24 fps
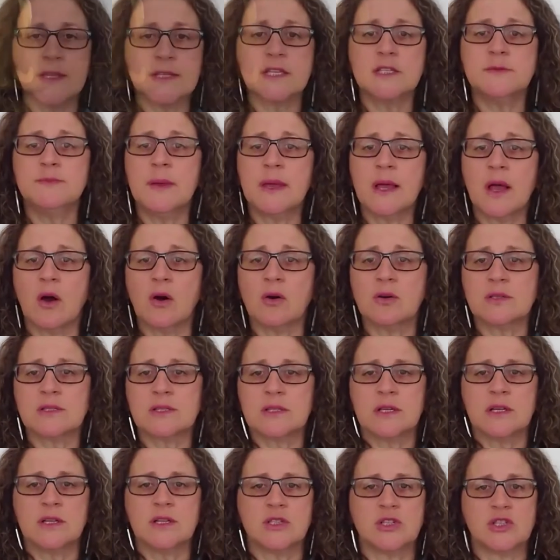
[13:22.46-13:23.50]
is
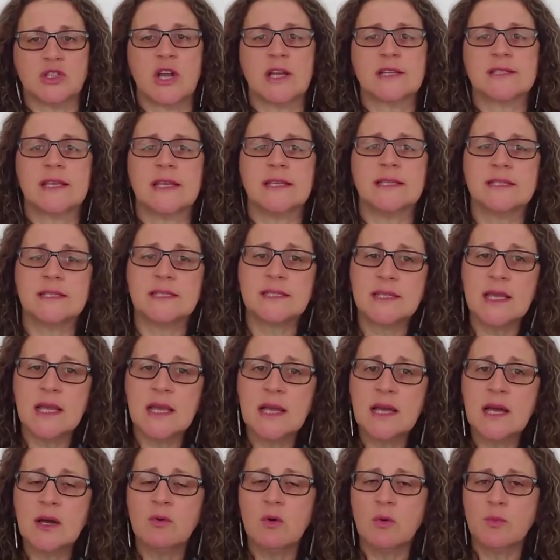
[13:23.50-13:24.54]
because just a
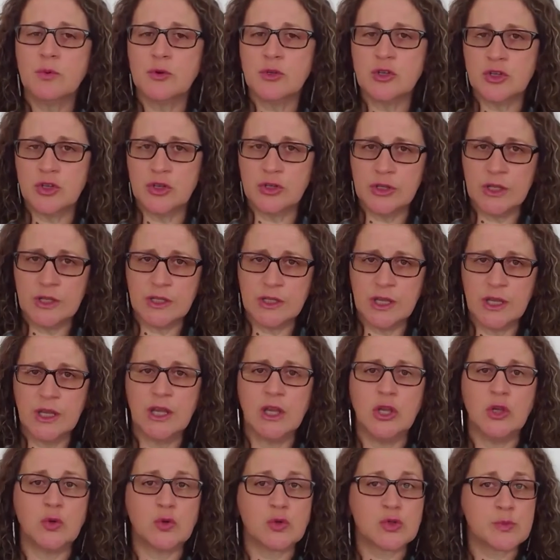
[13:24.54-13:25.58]
single
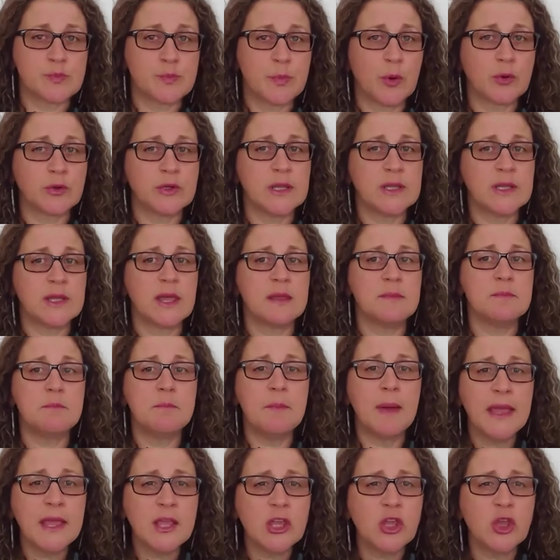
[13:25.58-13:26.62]
opportunity you spotted can
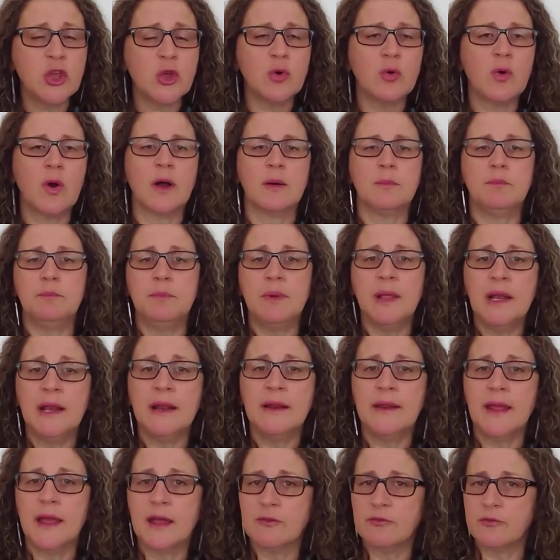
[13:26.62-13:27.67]
make you a
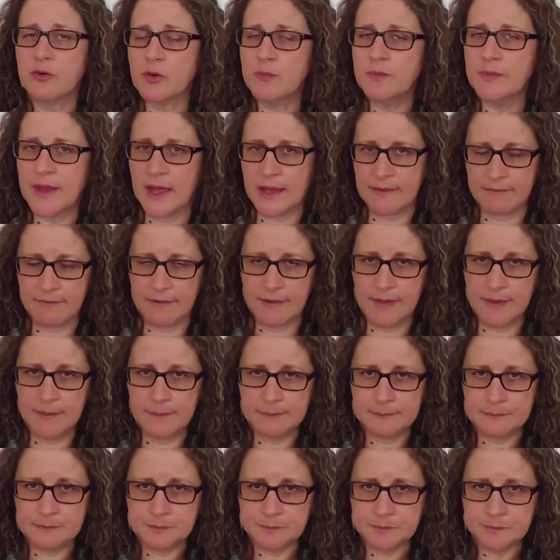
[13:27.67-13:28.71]
billionaire from nothing.
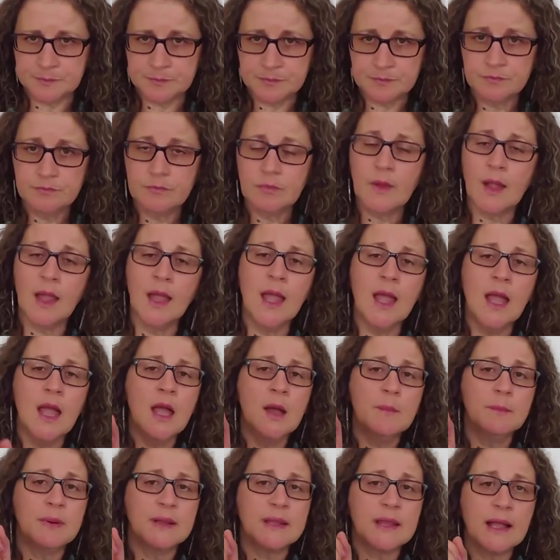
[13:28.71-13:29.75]

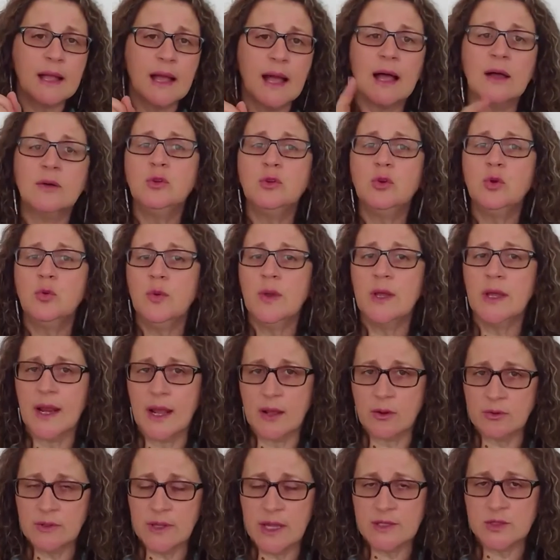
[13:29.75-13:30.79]
But how do we
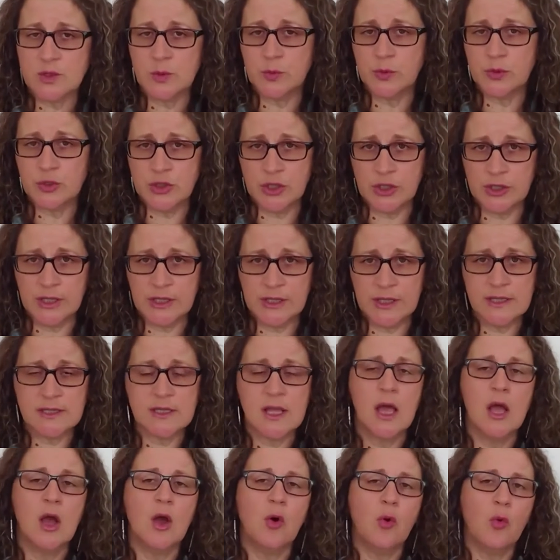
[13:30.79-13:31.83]
recognize opportunities
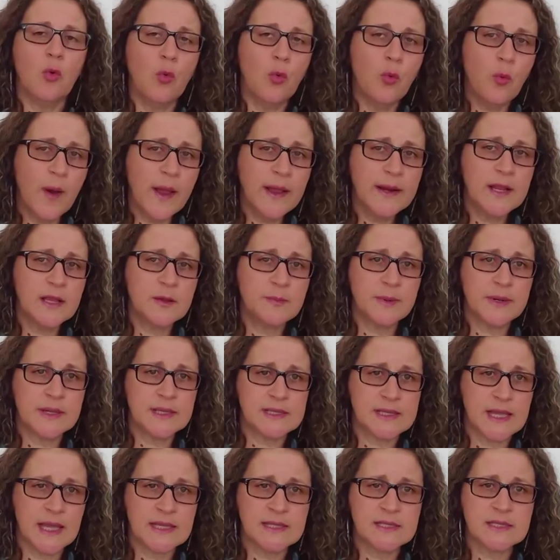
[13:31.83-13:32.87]
when it
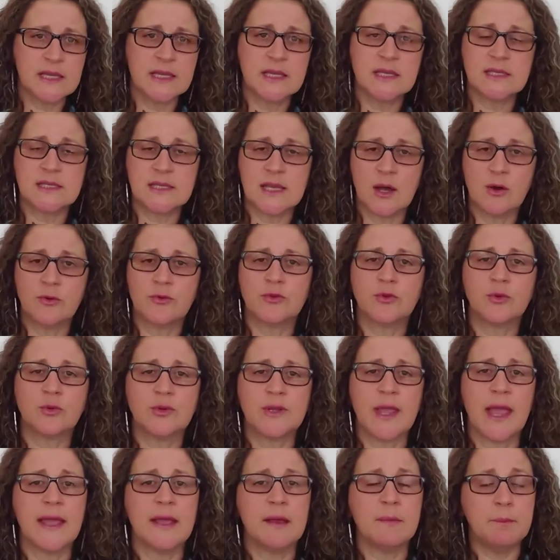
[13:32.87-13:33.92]
presents itself to
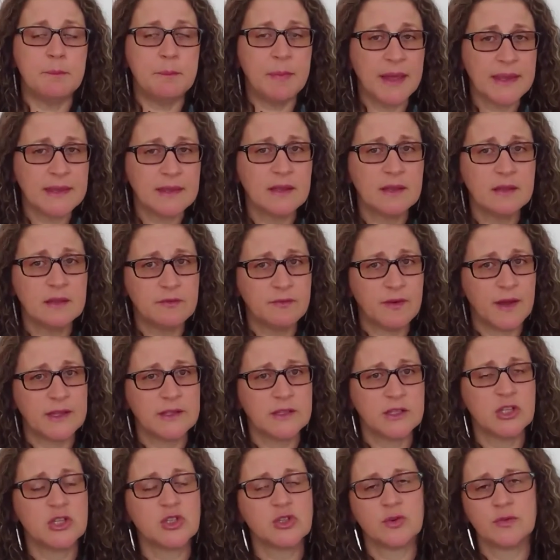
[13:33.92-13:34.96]
take better
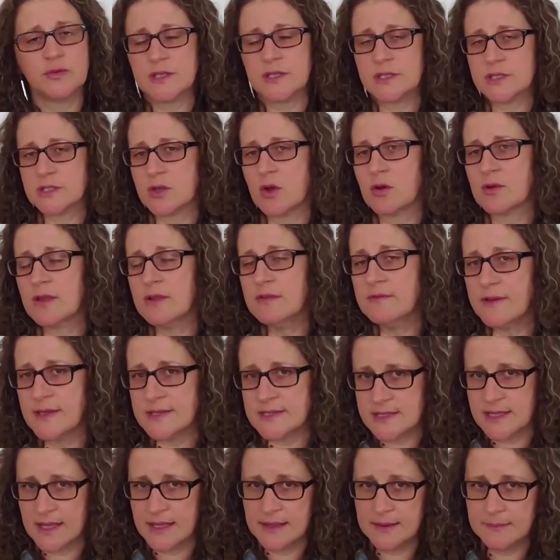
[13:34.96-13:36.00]
advantage of the stock
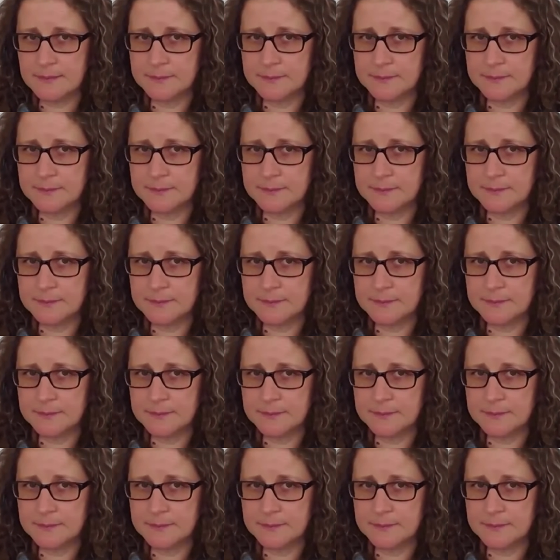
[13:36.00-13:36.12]
investing?